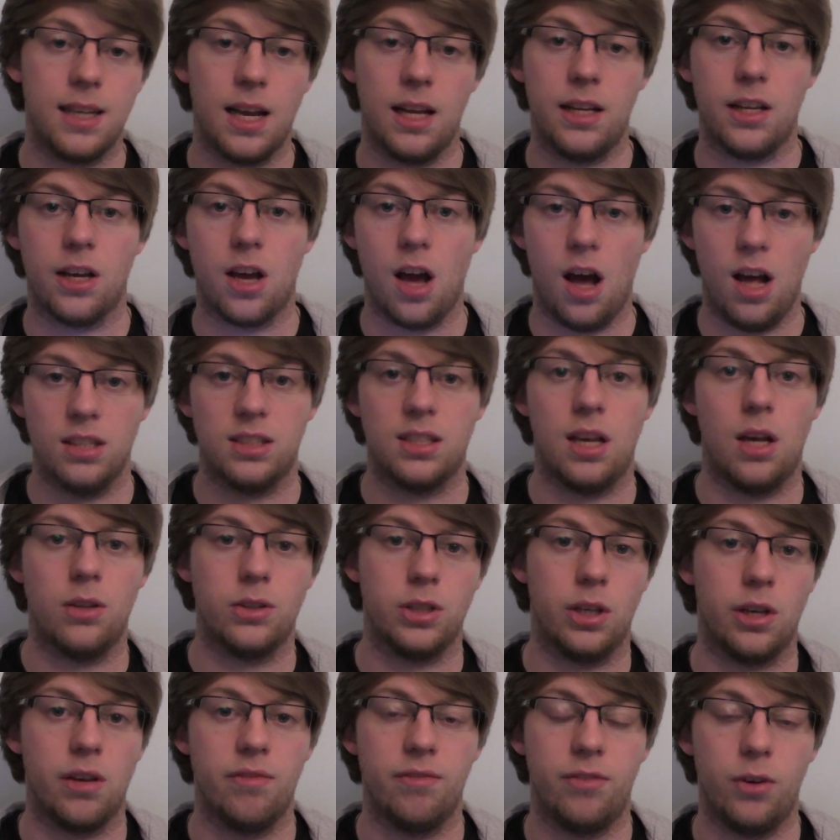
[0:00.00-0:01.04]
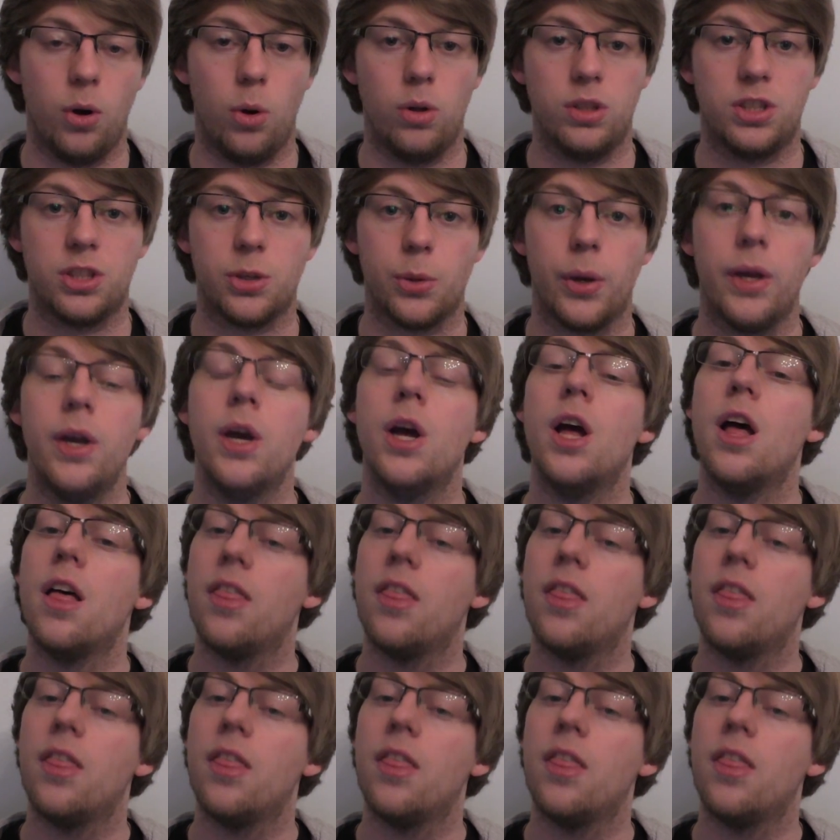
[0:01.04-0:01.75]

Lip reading: kind of cards that I was looking forward to.